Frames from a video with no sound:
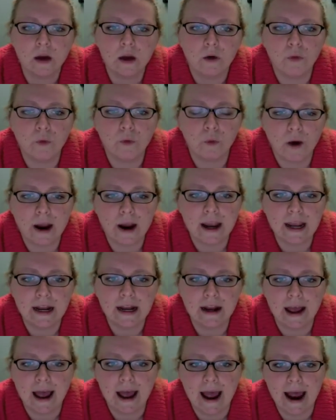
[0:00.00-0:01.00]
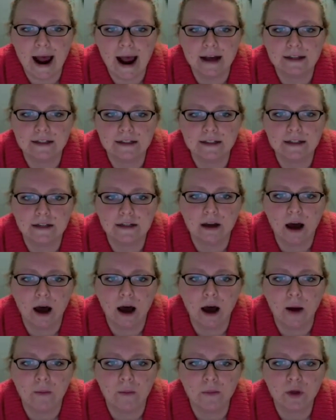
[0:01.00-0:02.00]
Right at
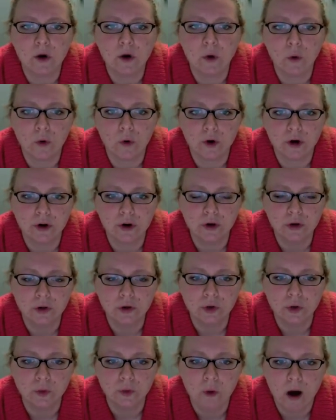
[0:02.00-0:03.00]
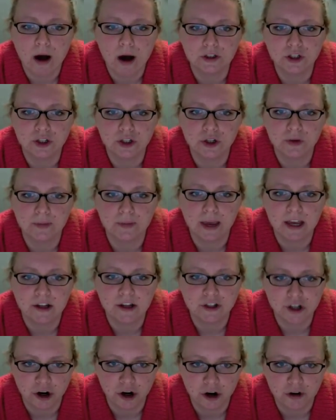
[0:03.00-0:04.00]
the corner you want to make a
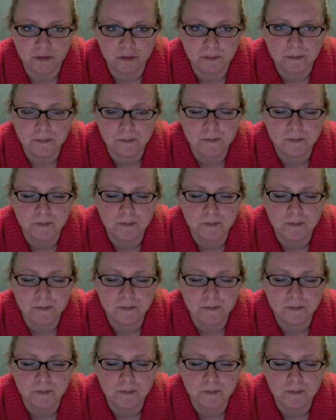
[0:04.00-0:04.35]
turn.